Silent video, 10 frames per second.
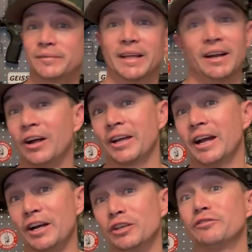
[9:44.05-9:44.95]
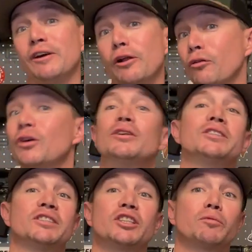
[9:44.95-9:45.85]
and all you gotta do is follow the rules.
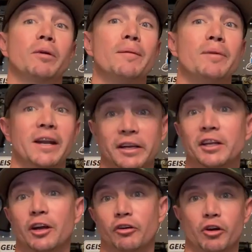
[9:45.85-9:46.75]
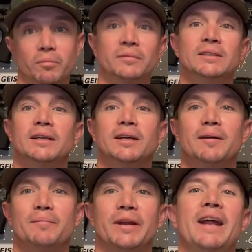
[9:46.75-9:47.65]
It's a spray painted gun group.
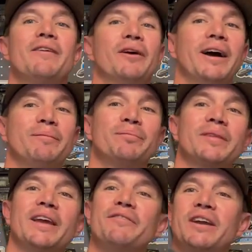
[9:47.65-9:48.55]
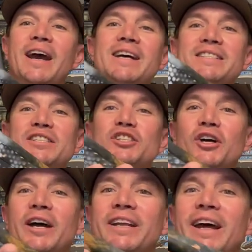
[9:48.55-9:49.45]
But anyway, if you guys
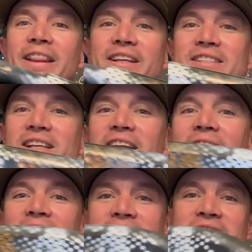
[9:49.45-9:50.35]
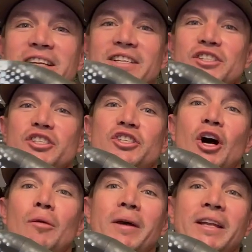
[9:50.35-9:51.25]
enjoyed this latest
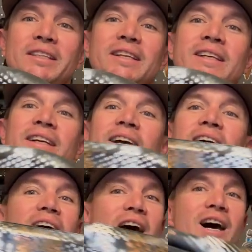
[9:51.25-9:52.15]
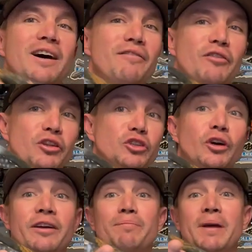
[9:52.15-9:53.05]
installment of The
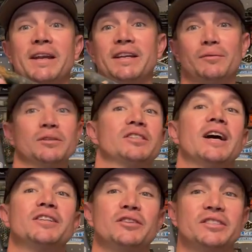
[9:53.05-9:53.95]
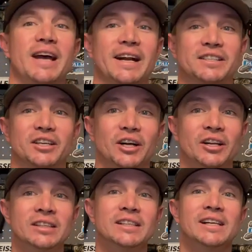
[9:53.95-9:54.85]
Joy of Painting with Sawtooth Tactical,